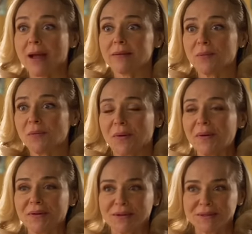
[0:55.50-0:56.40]
the
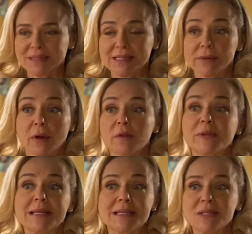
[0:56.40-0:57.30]
world. You know, all the
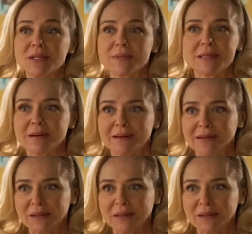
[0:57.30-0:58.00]
places she was gonna go,